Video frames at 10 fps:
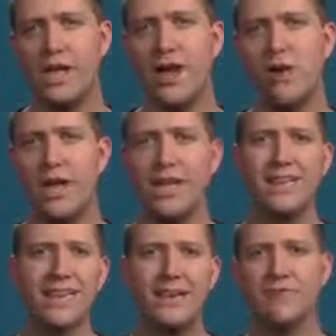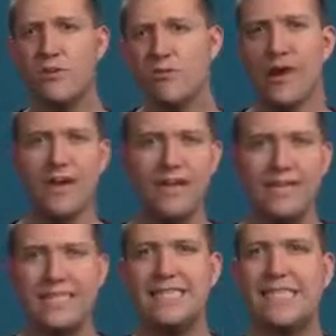Now, left and right
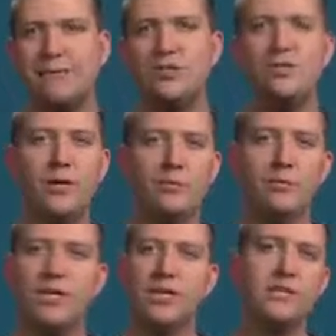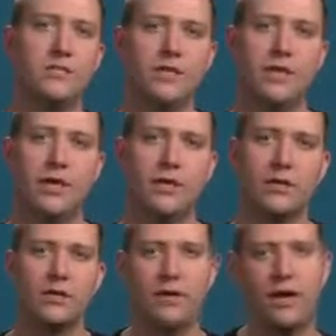seems to be a pretty easy thing.
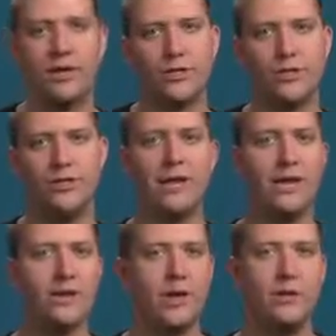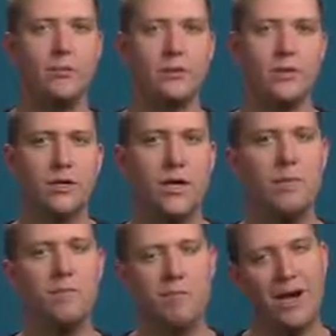I turn a pan knob.
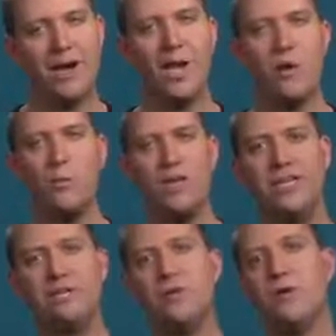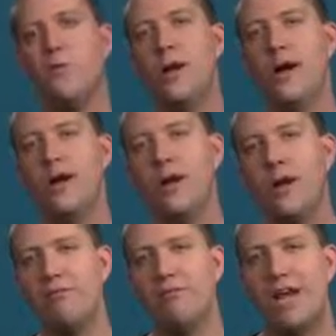But we need to be aware
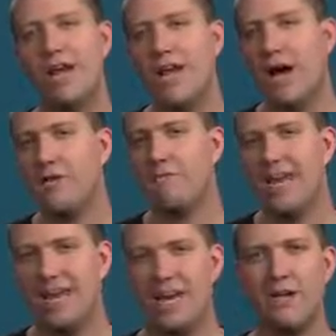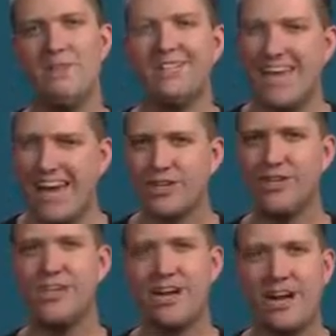that a pan knob is
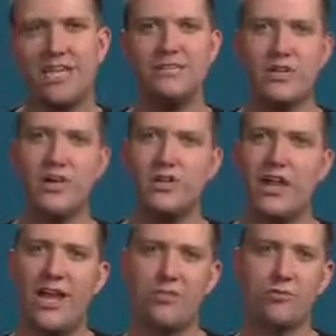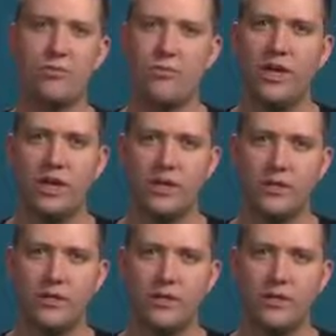actually kind of an unnatural thing.